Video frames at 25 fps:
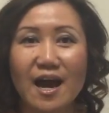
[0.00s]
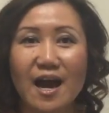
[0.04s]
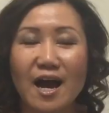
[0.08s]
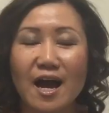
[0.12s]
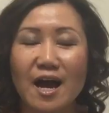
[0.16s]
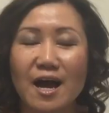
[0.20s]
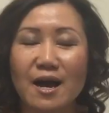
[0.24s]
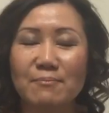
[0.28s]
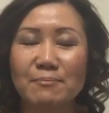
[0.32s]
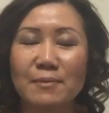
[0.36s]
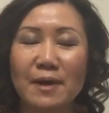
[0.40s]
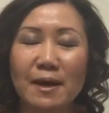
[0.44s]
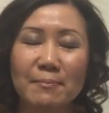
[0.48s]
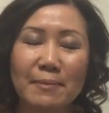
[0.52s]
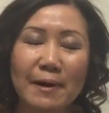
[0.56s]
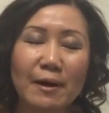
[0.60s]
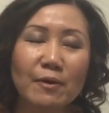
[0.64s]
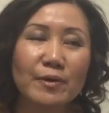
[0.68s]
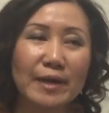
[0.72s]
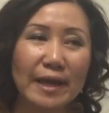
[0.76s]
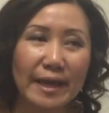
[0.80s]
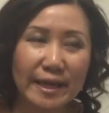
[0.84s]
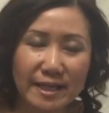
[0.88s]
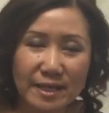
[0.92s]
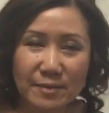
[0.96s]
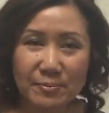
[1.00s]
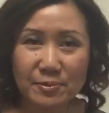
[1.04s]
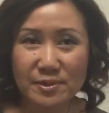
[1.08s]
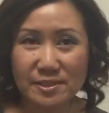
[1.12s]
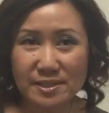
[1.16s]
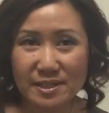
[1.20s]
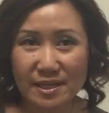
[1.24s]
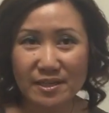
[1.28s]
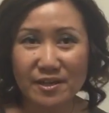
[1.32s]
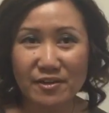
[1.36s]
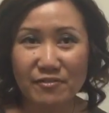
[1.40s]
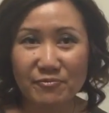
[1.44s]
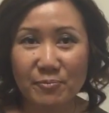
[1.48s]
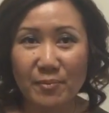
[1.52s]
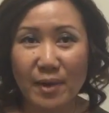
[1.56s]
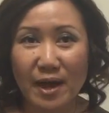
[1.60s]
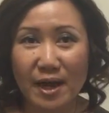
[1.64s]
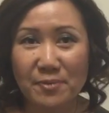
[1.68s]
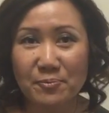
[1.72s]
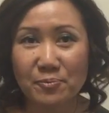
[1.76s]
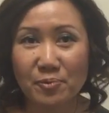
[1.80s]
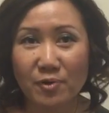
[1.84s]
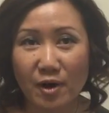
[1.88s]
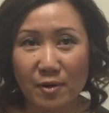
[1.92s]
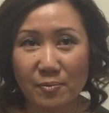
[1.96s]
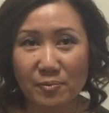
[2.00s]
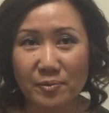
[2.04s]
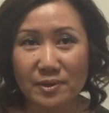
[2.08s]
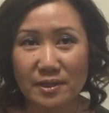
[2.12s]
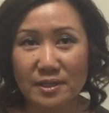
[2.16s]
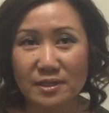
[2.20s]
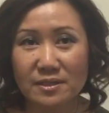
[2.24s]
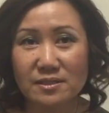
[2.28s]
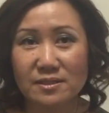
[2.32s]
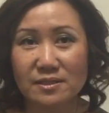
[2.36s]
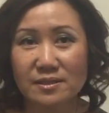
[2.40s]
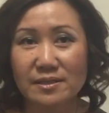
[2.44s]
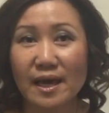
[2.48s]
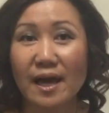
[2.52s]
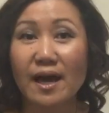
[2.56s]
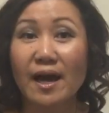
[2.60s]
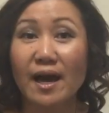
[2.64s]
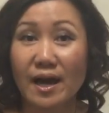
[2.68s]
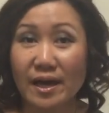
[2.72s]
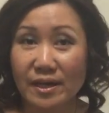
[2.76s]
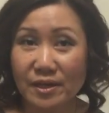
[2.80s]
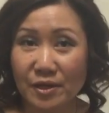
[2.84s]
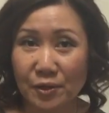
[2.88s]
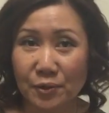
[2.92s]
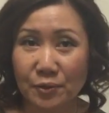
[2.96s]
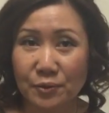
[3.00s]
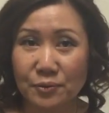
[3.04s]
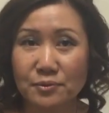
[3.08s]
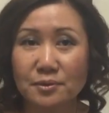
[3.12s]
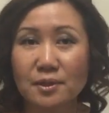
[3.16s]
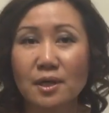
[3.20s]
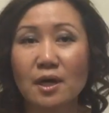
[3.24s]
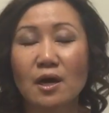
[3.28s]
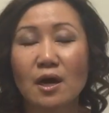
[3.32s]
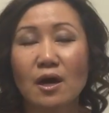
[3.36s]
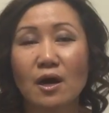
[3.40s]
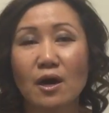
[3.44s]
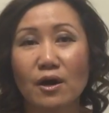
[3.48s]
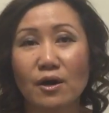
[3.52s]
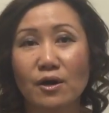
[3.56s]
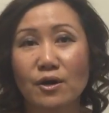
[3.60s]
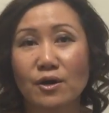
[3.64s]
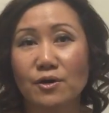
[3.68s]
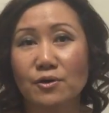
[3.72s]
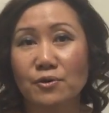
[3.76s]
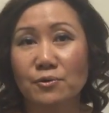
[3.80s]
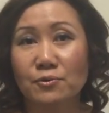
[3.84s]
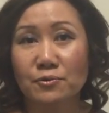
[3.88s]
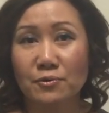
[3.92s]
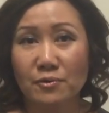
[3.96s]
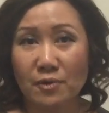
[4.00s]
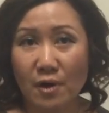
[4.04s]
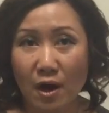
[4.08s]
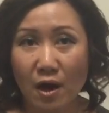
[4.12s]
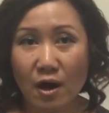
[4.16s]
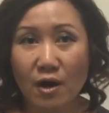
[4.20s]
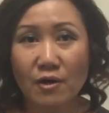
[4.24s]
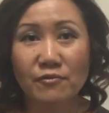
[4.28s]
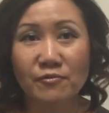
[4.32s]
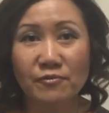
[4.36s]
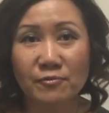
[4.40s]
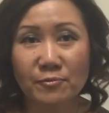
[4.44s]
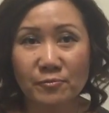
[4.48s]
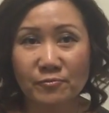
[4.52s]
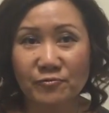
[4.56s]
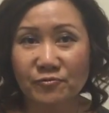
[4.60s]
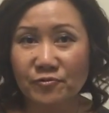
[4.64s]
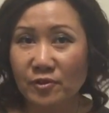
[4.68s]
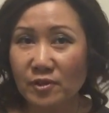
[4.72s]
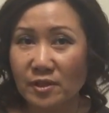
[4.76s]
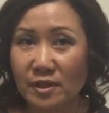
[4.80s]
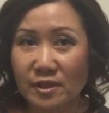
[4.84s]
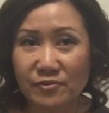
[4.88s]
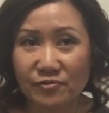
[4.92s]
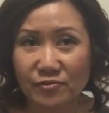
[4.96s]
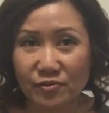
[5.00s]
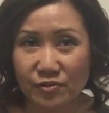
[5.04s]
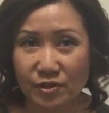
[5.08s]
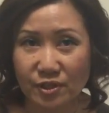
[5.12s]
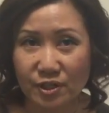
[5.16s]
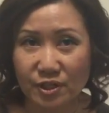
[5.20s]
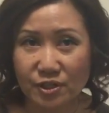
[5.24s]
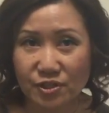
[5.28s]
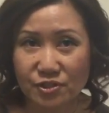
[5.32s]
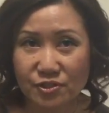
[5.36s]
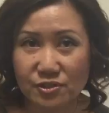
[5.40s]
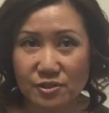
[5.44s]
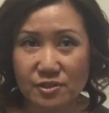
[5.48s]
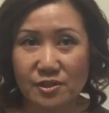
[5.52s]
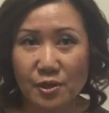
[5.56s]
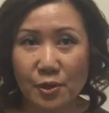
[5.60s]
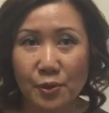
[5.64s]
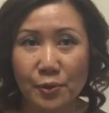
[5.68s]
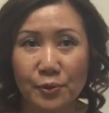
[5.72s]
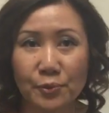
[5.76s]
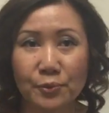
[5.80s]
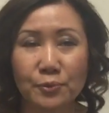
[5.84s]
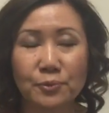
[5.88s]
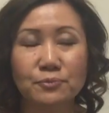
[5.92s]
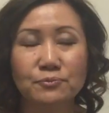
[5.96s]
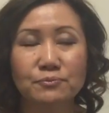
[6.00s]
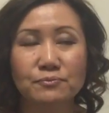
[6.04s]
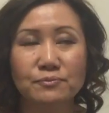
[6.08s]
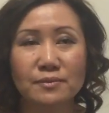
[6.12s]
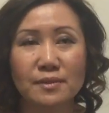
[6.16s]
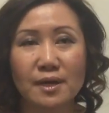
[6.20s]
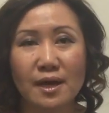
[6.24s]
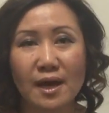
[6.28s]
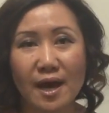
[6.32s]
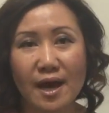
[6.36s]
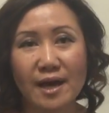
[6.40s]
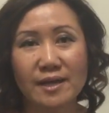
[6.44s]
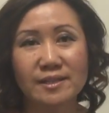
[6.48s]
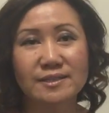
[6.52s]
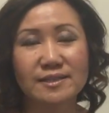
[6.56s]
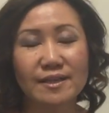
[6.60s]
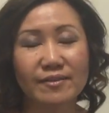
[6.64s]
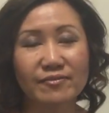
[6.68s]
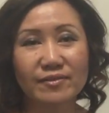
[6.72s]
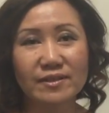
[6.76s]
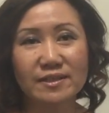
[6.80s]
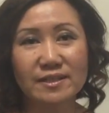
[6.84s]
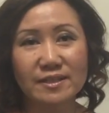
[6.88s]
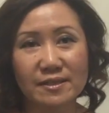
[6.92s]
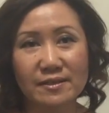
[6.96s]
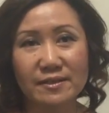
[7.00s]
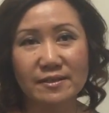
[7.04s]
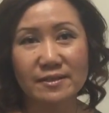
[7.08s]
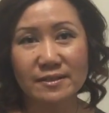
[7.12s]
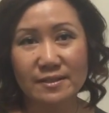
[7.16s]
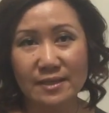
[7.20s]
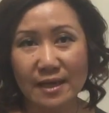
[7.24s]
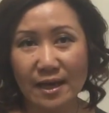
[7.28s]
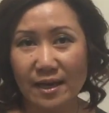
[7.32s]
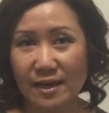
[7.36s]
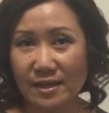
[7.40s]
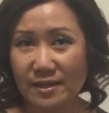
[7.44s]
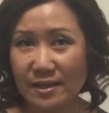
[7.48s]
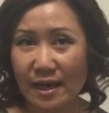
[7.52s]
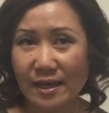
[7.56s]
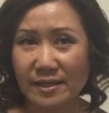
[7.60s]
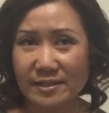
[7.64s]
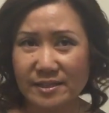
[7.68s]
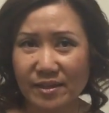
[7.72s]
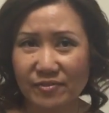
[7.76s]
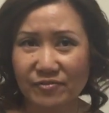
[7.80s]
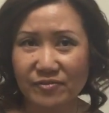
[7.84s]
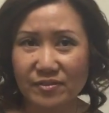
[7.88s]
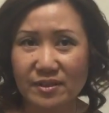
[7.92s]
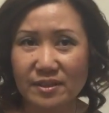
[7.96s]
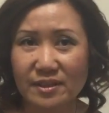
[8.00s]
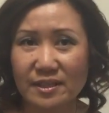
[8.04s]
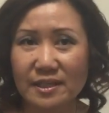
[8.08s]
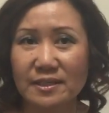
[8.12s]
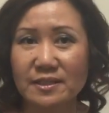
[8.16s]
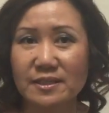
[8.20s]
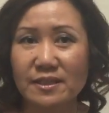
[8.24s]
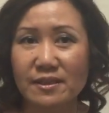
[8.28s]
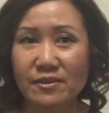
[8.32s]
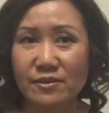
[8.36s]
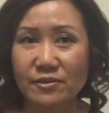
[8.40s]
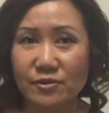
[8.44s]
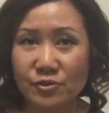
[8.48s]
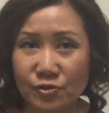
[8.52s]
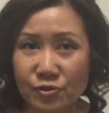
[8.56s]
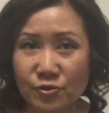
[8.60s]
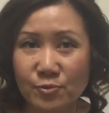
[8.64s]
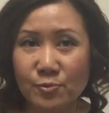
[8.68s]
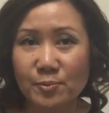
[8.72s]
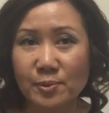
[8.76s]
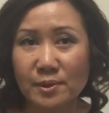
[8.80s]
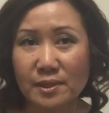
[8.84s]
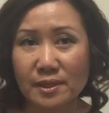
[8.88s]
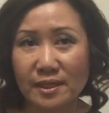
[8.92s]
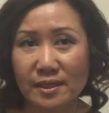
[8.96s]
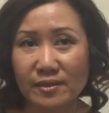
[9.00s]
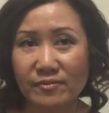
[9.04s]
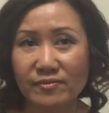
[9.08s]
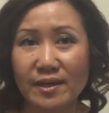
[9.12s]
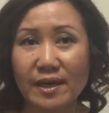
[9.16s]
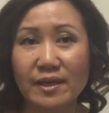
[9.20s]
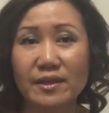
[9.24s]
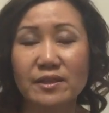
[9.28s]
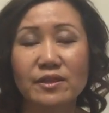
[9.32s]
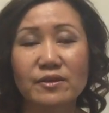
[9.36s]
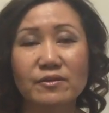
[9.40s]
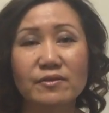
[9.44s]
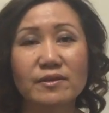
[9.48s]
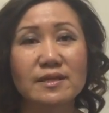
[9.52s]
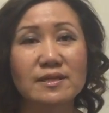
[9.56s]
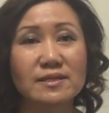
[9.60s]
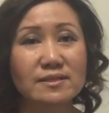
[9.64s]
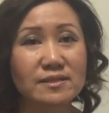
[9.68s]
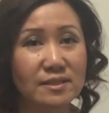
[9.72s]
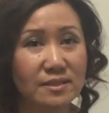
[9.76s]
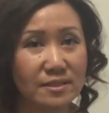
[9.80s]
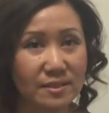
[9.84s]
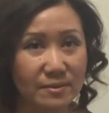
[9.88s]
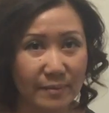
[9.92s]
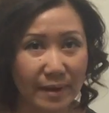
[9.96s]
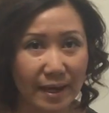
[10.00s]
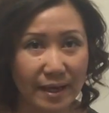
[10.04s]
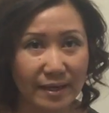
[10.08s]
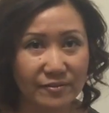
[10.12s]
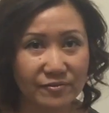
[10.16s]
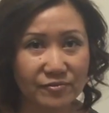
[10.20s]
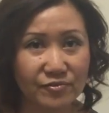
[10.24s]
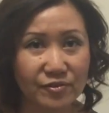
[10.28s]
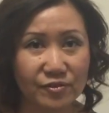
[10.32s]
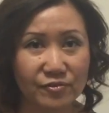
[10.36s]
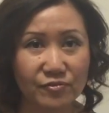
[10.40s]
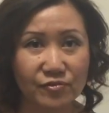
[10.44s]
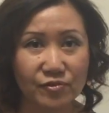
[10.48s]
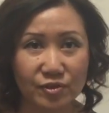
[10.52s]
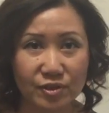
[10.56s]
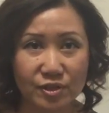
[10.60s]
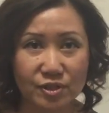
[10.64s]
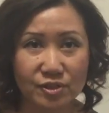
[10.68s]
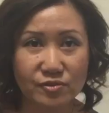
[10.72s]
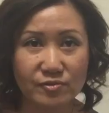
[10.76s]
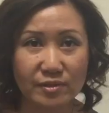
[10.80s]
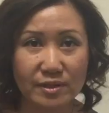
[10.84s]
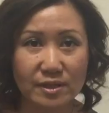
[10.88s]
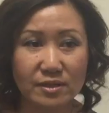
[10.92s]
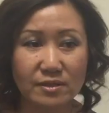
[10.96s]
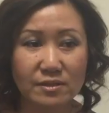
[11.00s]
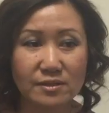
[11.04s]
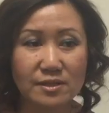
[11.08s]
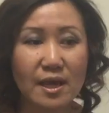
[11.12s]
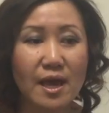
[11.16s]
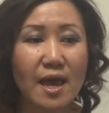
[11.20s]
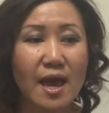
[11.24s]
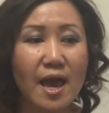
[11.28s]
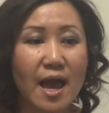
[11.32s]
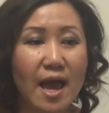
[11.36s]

Um, about 80% of my properties that I own are all fully furnished, so I definitely, I, I definitely do believe that there is the demand for furnished rentals.